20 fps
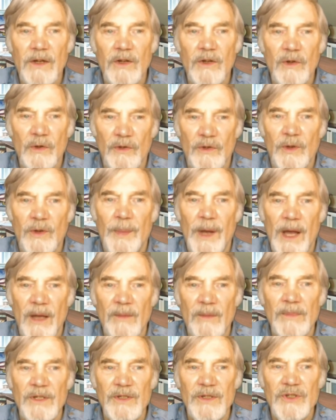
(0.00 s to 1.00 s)
your
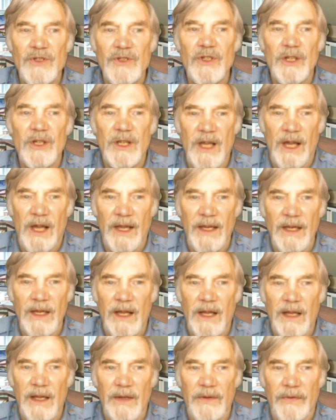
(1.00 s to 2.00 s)
department's
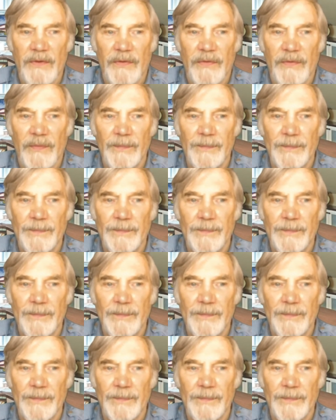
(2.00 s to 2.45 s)
guidelines.